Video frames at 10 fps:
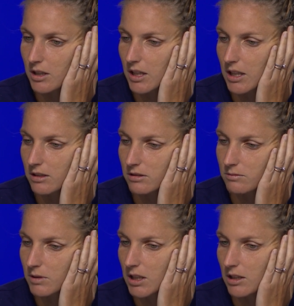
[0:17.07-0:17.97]

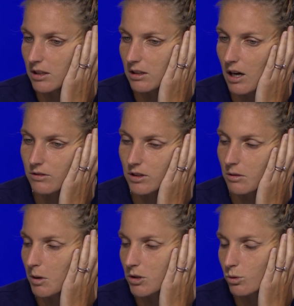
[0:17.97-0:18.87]
And after
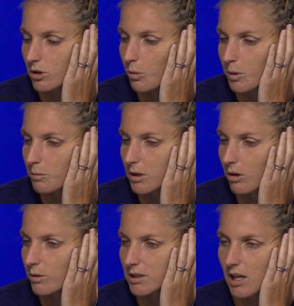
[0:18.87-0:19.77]
the match was open, but
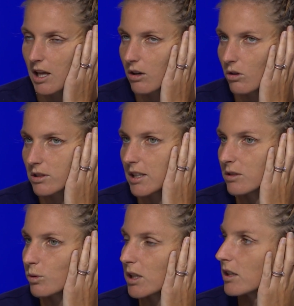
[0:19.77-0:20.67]
obviously, like, all
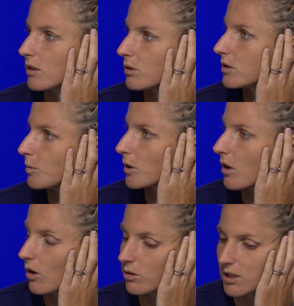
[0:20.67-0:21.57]
sets were super
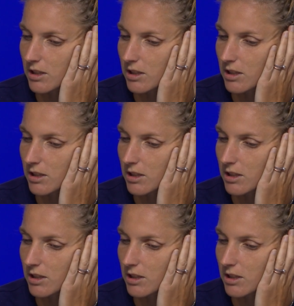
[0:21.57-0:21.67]
close.